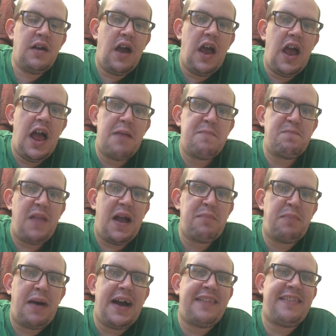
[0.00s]

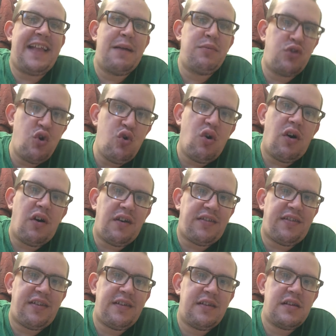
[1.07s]
and Party Time
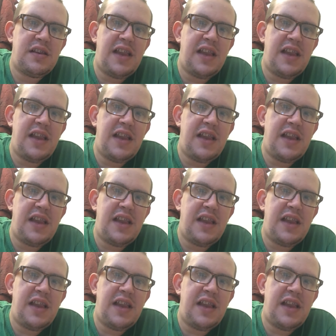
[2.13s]
Dulux.